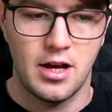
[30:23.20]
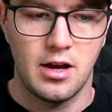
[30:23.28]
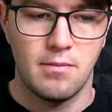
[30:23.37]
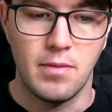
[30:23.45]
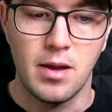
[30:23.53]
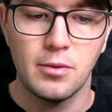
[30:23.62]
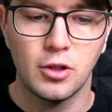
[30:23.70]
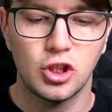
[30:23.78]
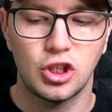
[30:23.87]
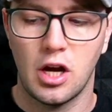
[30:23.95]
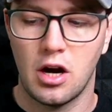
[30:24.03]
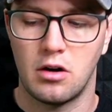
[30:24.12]
maybe
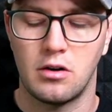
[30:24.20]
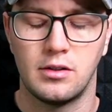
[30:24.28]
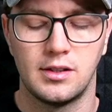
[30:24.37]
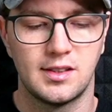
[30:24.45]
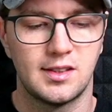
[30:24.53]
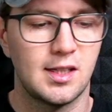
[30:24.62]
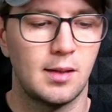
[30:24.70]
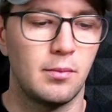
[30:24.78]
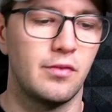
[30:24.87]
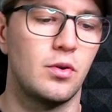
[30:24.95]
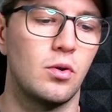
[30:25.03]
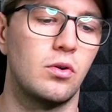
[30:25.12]
share some
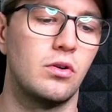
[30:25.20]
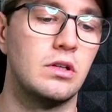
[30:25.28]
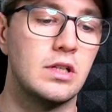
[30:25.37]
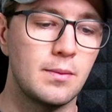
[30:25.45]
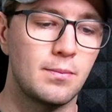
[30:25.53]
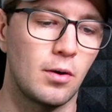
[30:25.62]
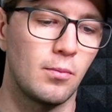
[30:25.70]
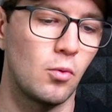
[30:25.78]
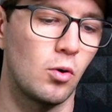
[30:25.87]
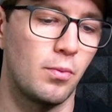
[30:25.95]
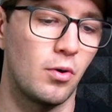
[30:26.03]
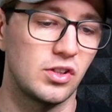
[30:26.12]
of your deeper,
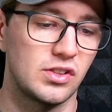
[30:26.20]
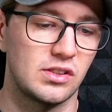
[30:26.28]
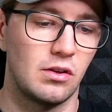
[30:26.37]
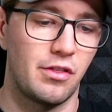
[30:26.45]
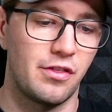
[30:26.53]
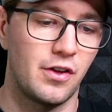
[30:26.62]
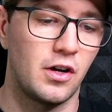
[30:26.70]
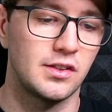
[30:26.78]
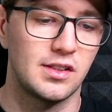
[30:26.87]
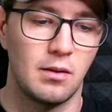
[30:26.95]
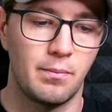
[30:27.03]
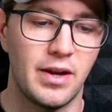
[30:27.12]
more personal
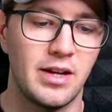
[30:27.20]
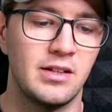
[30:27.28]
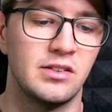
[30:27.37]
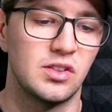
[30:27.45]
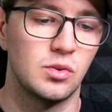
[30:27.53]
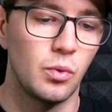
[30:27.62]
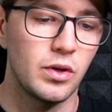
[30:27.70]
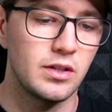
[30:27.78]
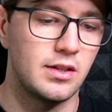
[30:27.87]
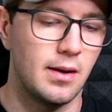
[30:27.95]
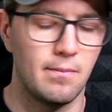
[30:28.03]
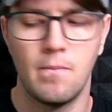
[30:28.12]
thoughts and opinions with
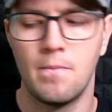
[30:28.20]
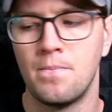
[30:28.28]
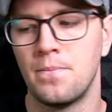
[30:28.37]
them.